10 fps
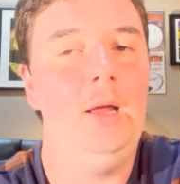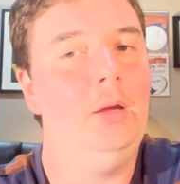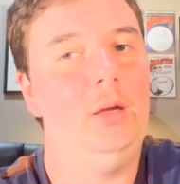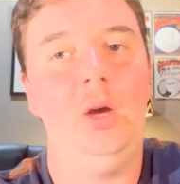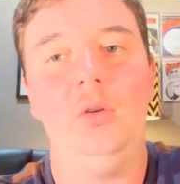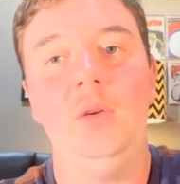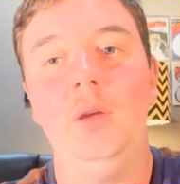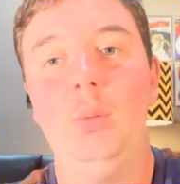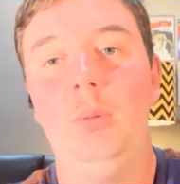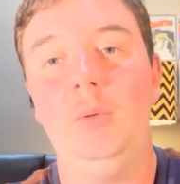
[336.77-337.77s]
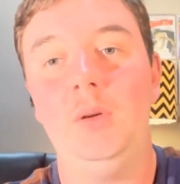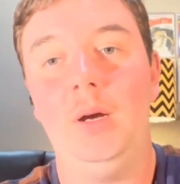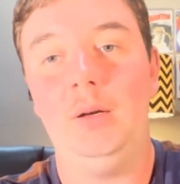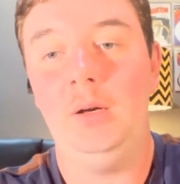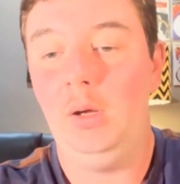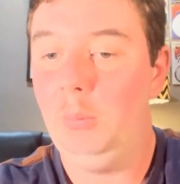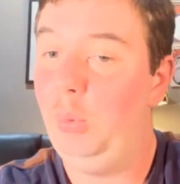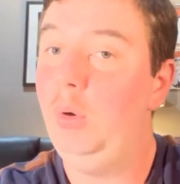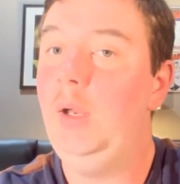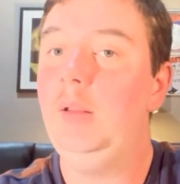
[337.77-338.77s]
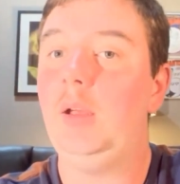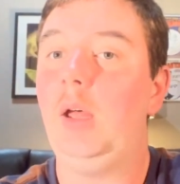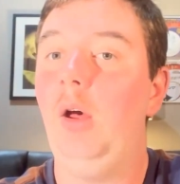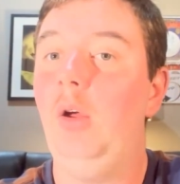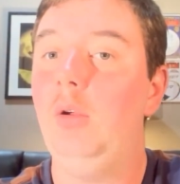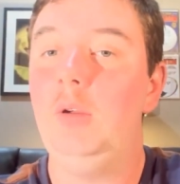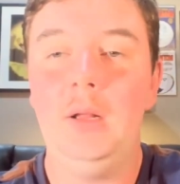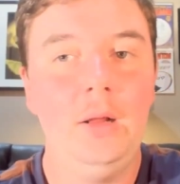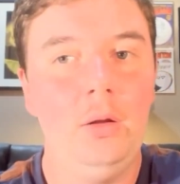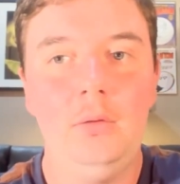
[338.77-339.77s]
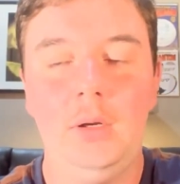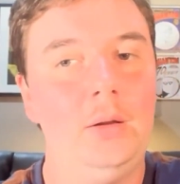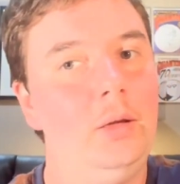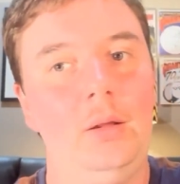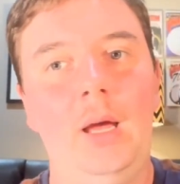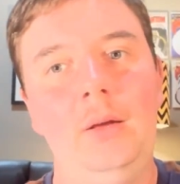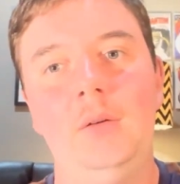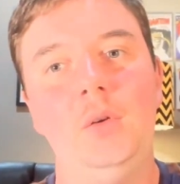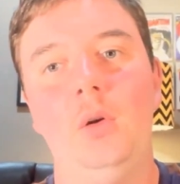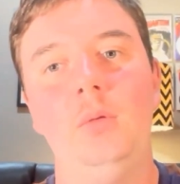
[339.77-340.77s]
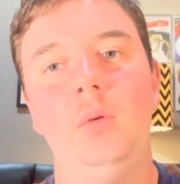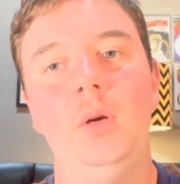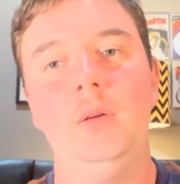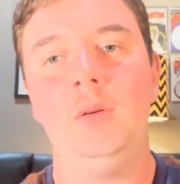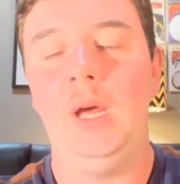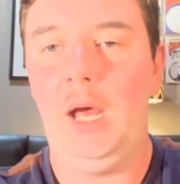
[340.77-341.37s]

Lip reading: You go to their website, put in the code and the latest offerings,